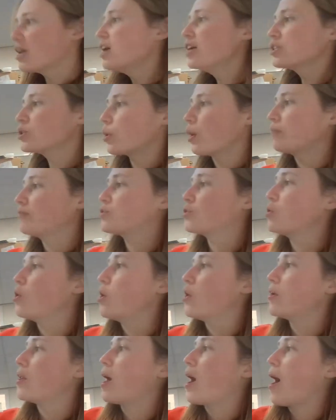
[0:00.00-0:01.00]
So I've
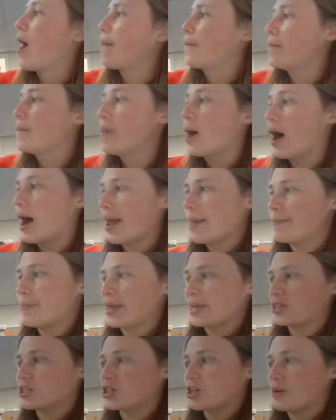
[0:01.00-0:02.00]
drawn my
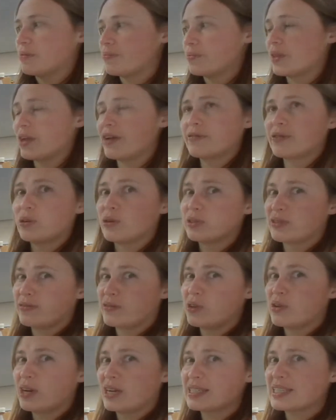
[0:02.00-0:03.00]
picture. Of course, if
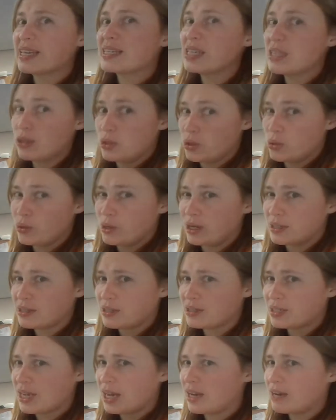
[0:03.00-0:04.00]
you guys had it, you guys
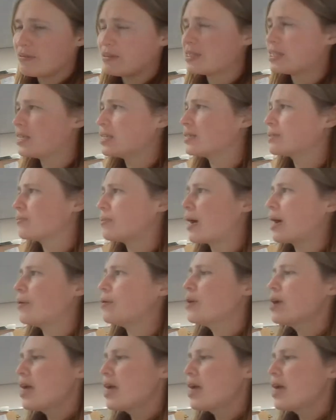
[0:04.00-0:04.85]
could colour it in as well.